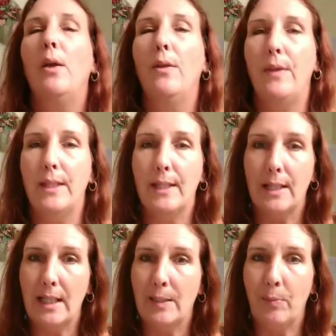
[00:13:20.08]
This is
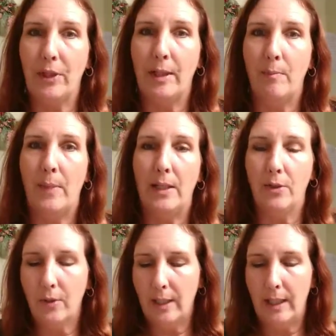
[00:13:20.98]
a split end
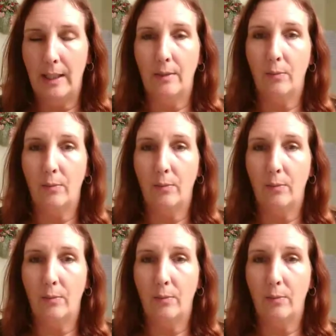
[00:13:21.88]
mender. It